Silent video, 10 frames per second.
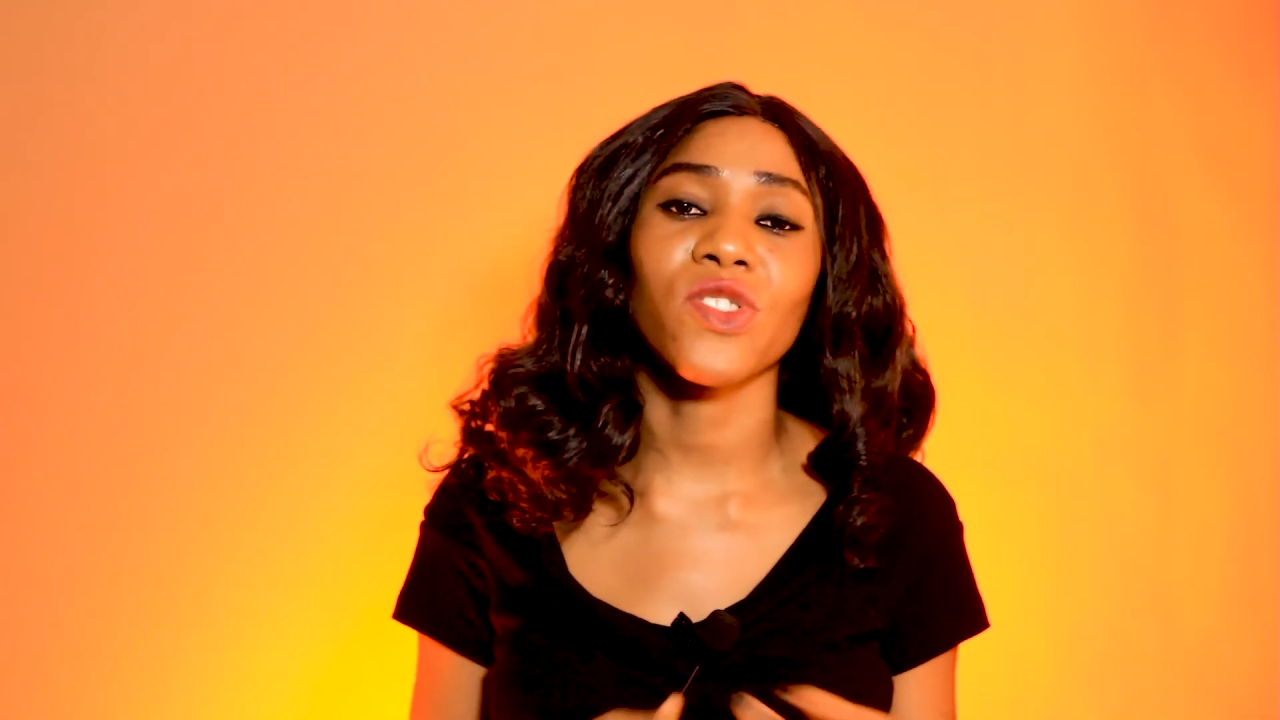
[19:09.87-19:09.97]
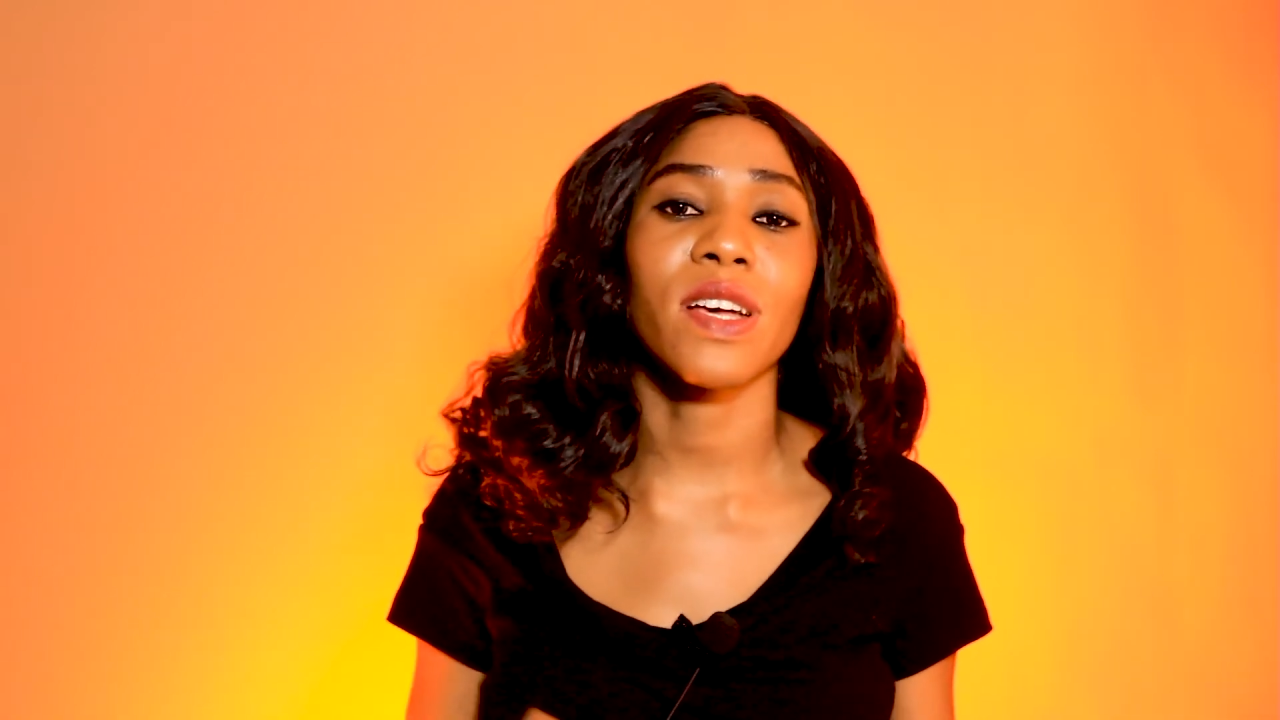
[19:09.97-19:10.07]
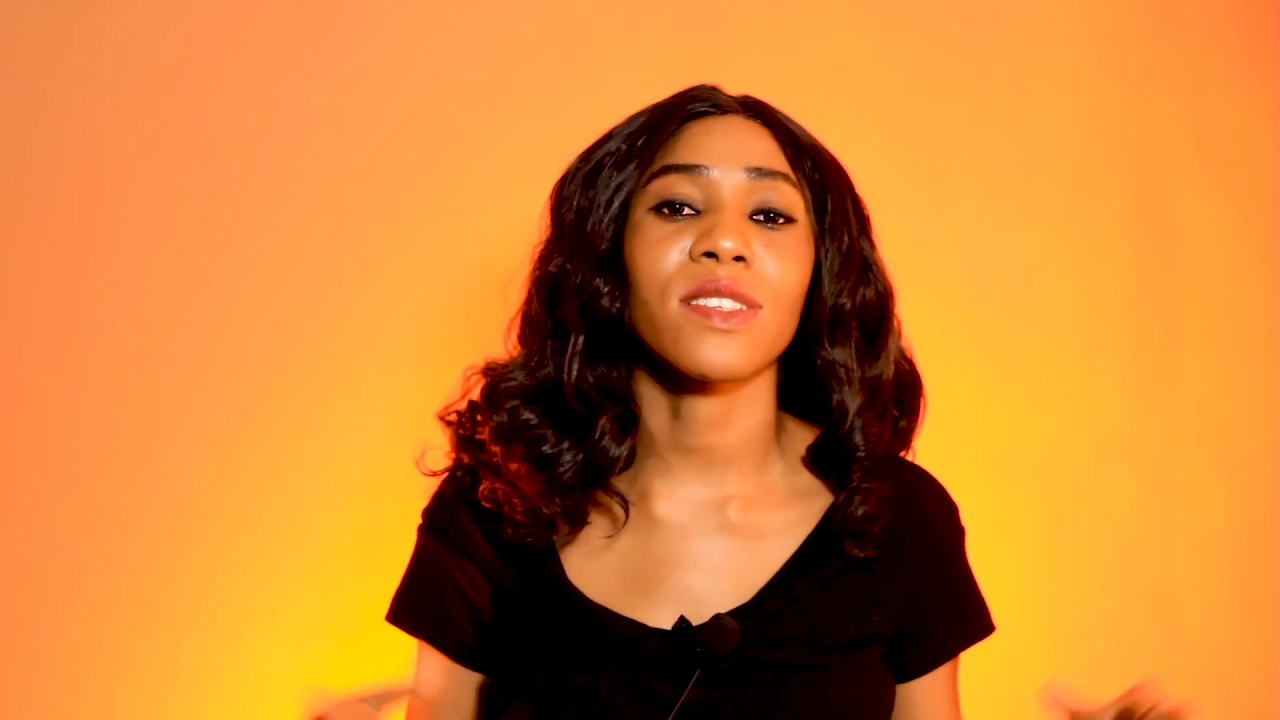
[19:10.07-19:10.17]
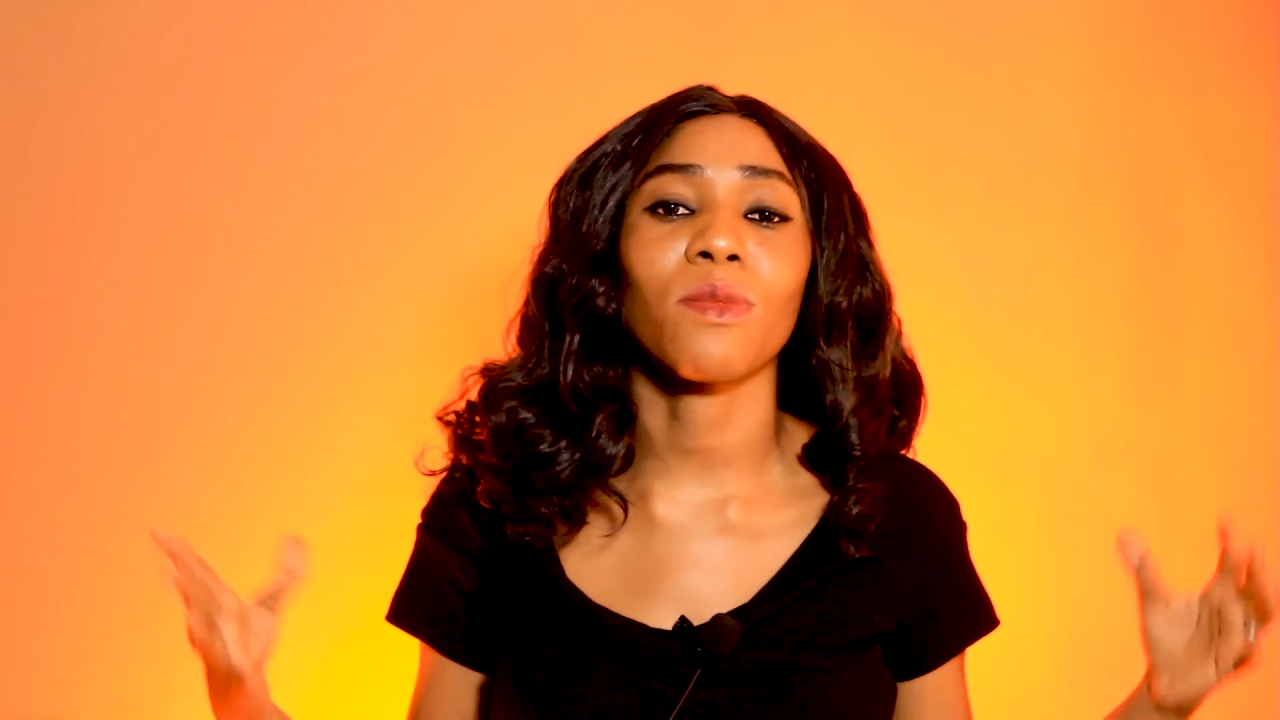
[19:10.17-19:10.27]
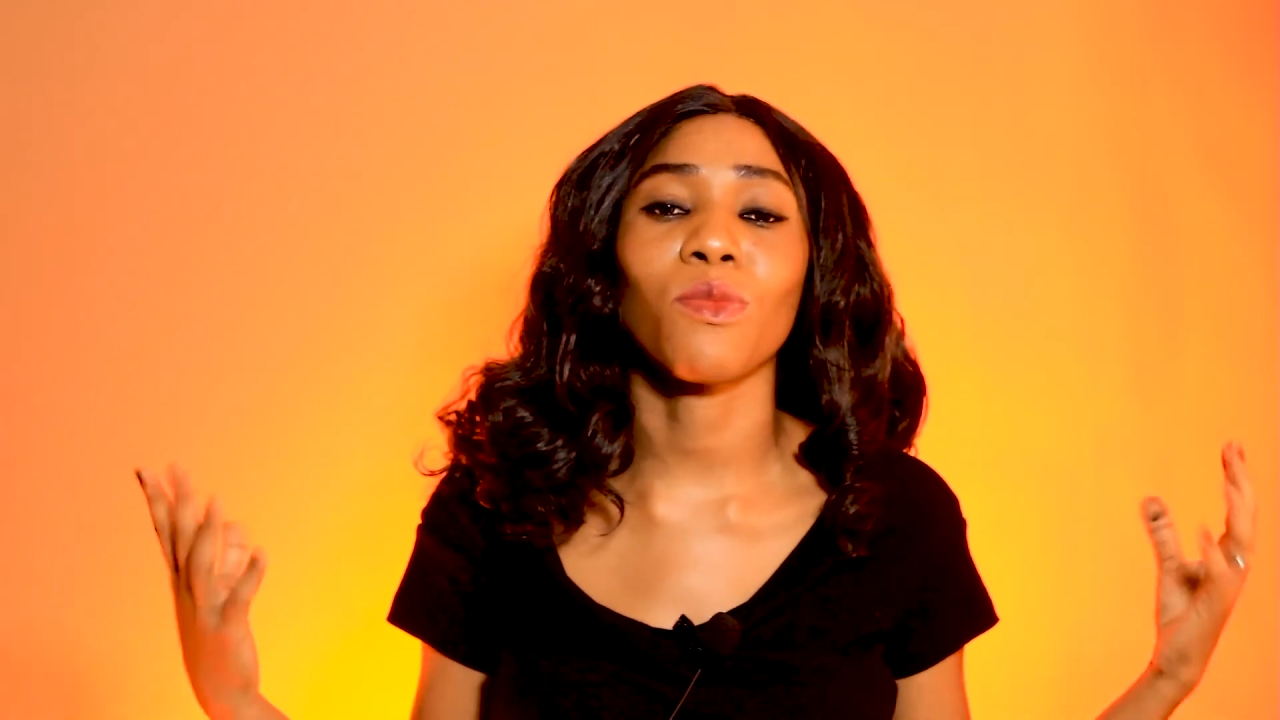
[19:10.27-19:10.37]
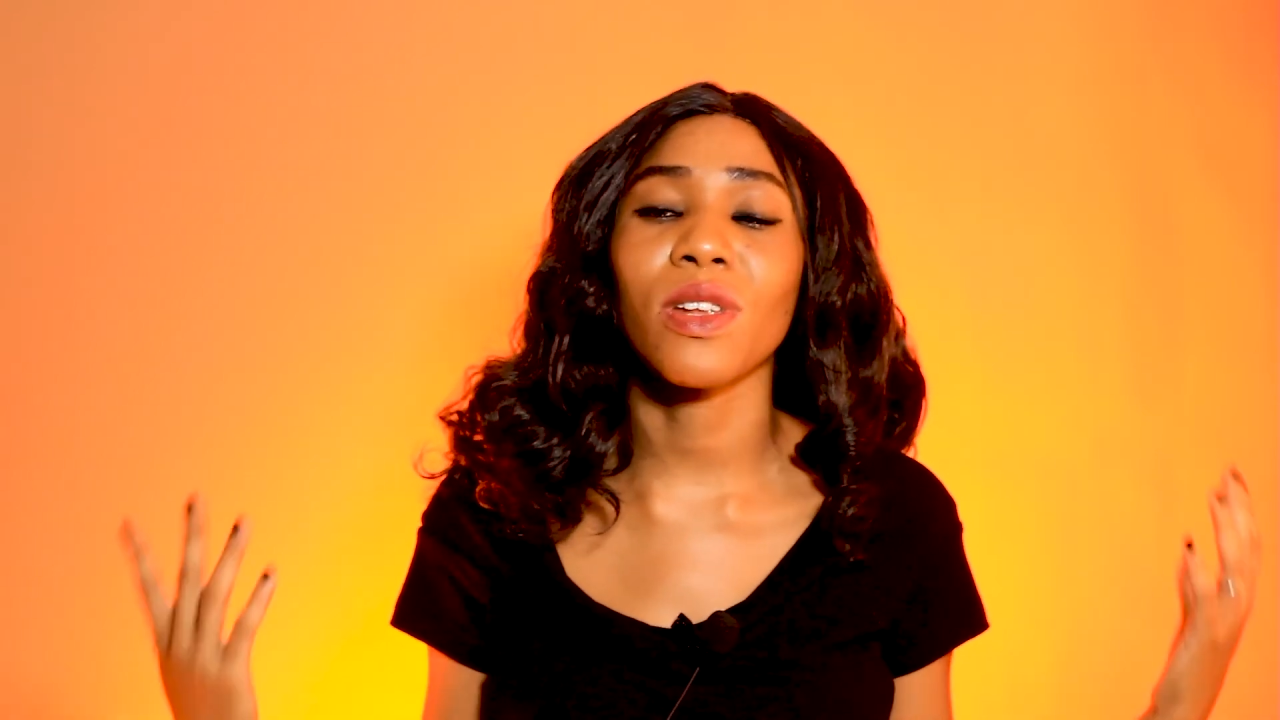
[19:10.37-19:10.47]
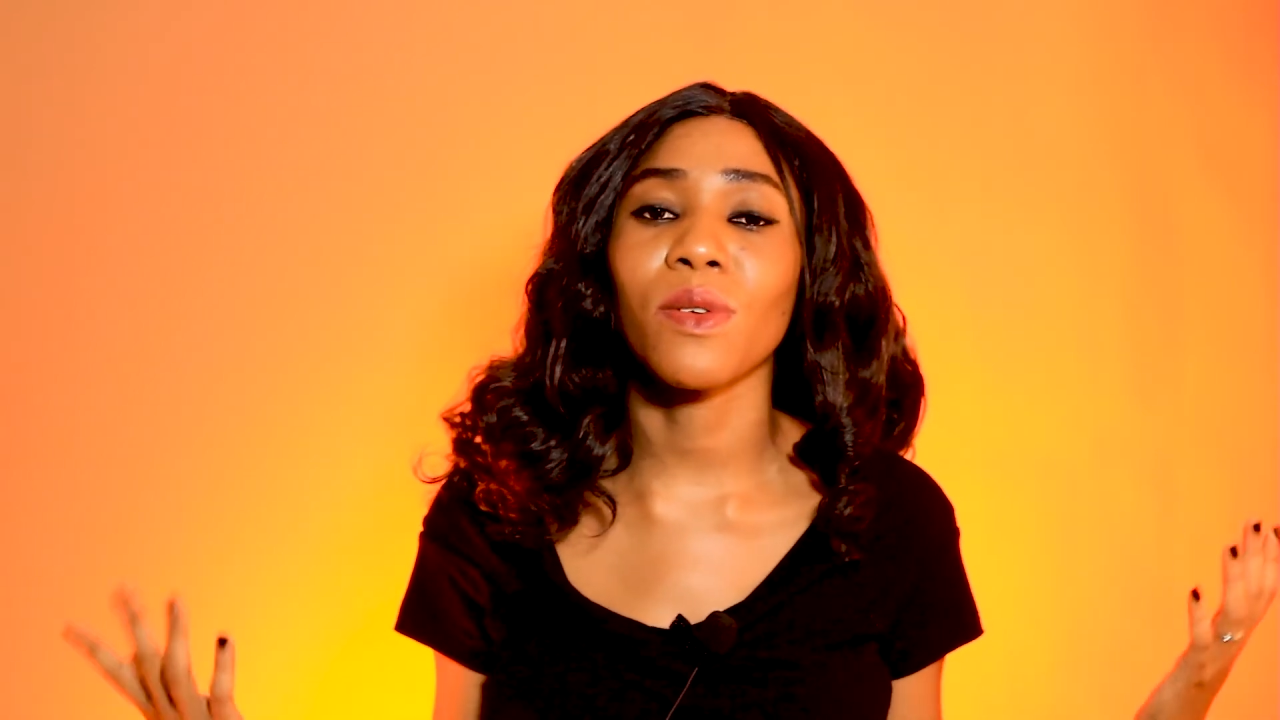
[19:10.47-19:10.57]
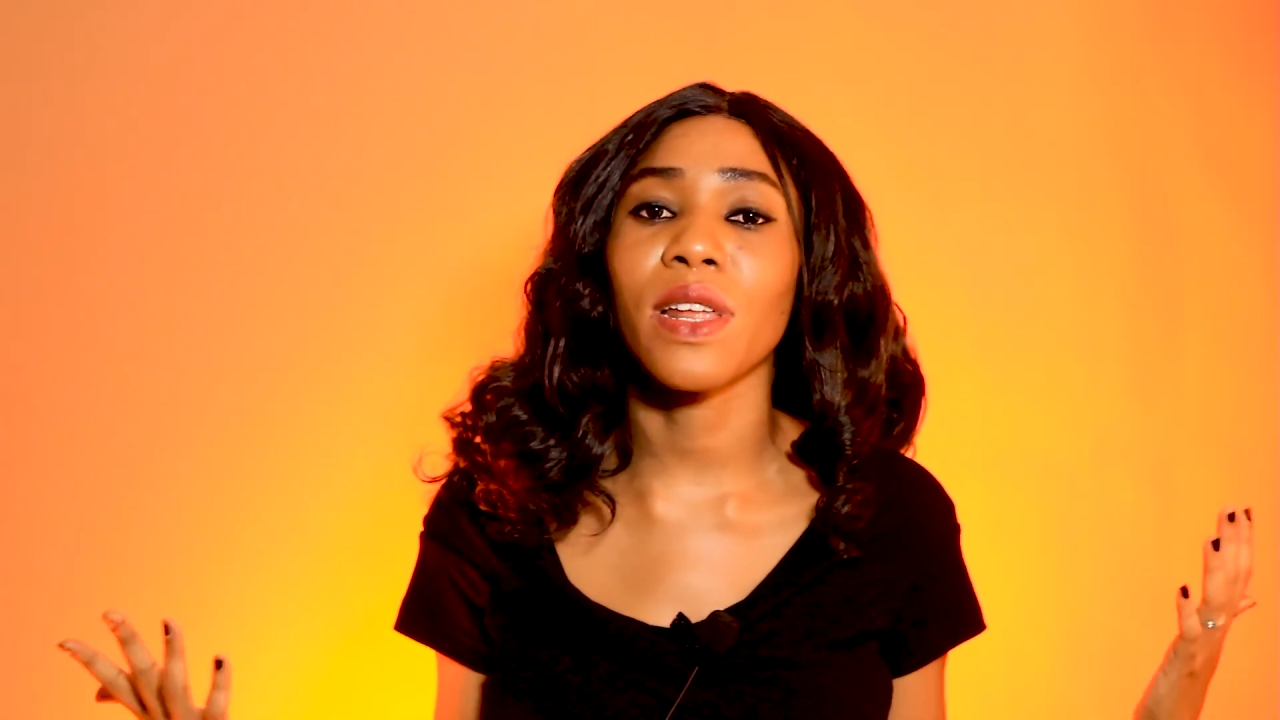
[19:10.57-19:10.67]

She has some really,